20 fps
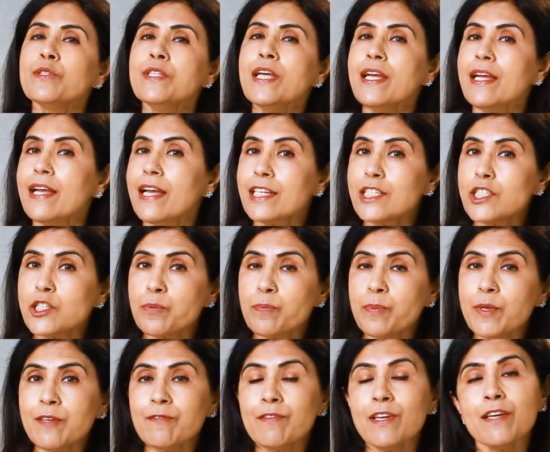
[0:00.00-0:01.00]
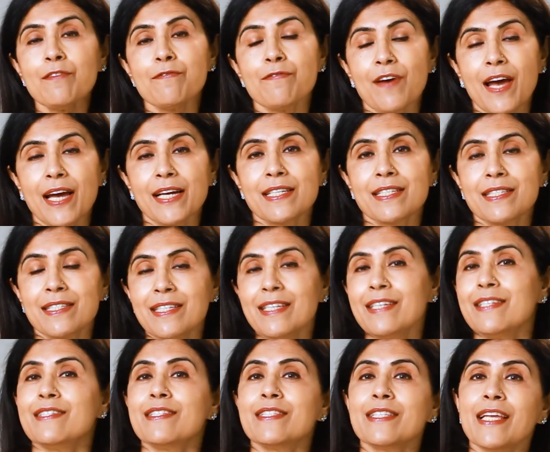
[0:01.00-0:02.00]
the HPV
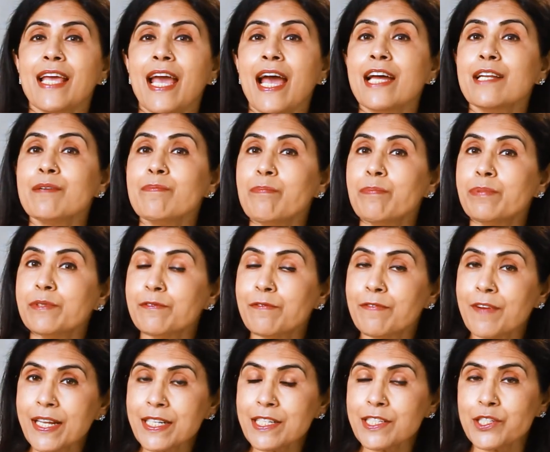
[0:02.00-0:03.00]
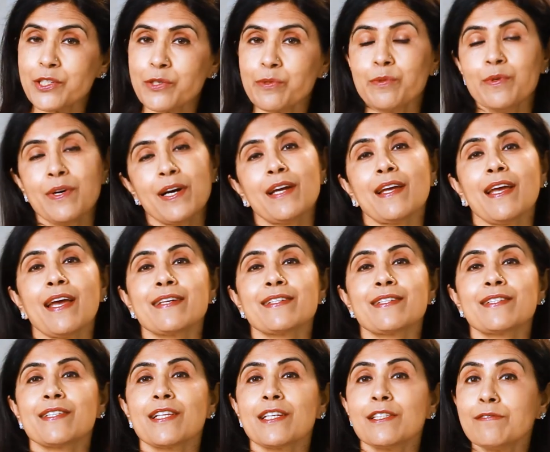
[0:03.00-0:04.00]
vaccines can prevent you
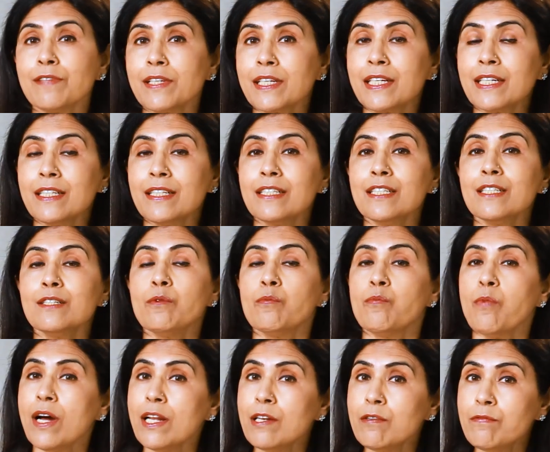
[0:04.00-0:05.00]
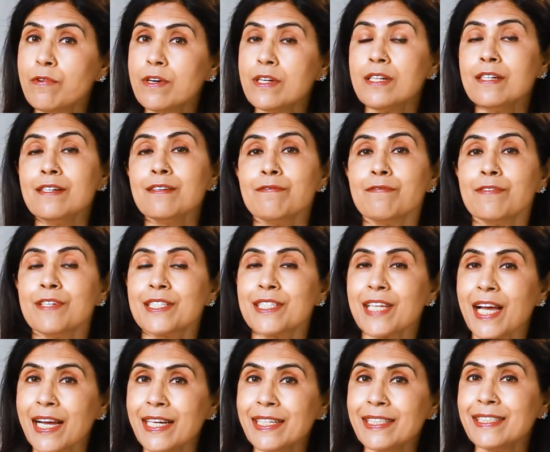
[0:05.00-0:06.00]
against cervical, vulval,
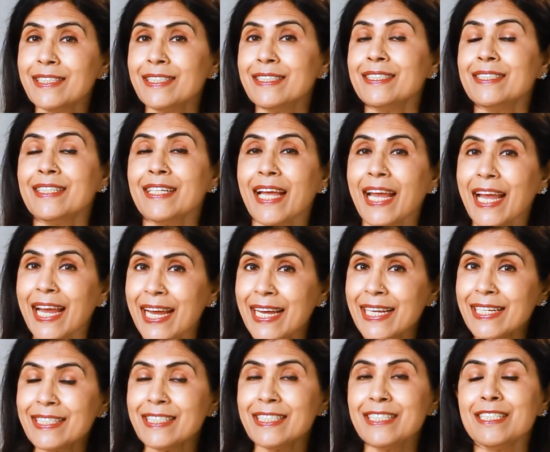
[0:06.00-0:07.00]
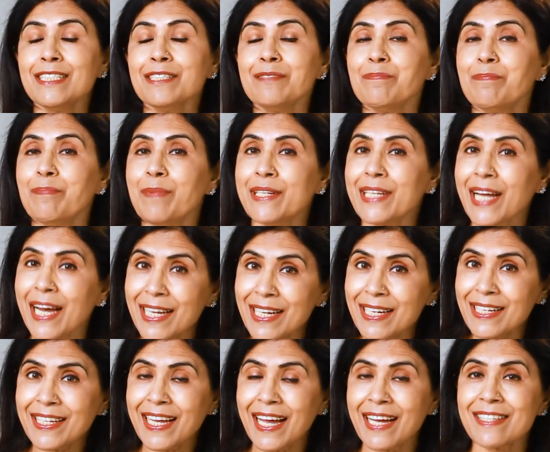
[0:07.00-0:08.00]
vaginal, anal,
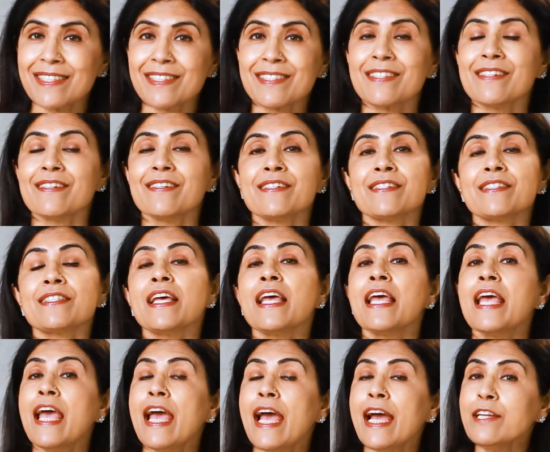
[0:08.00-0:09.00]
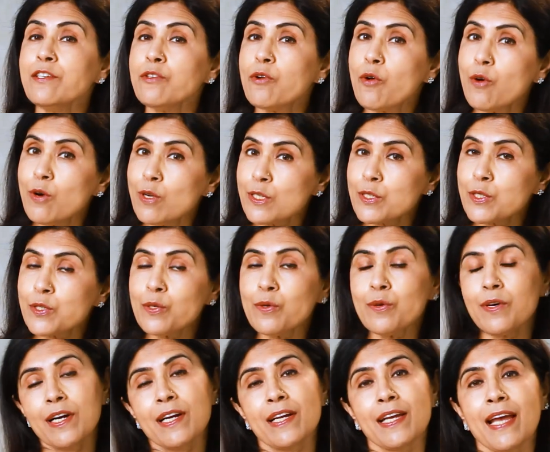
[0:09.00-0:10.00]
penile cancers and
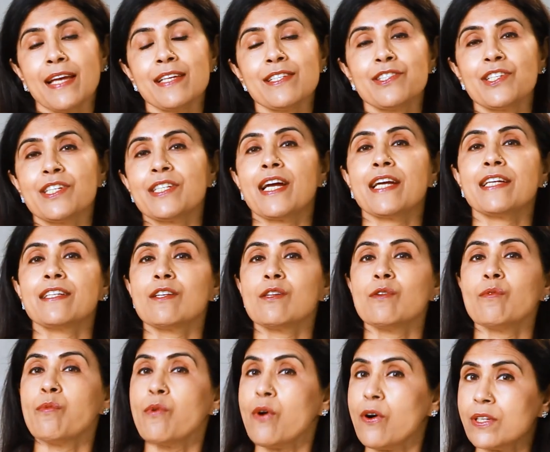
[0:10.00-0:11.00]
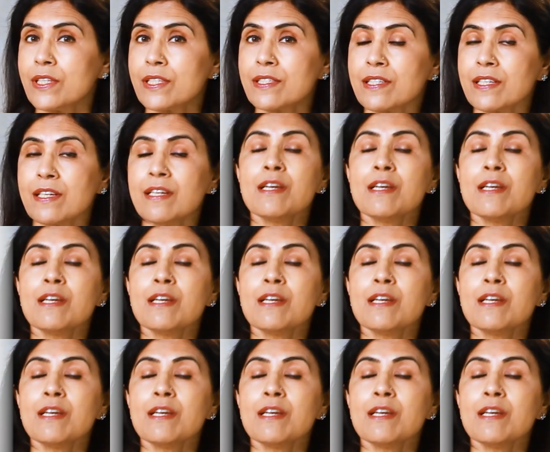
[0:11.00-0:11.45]
also against genital warts.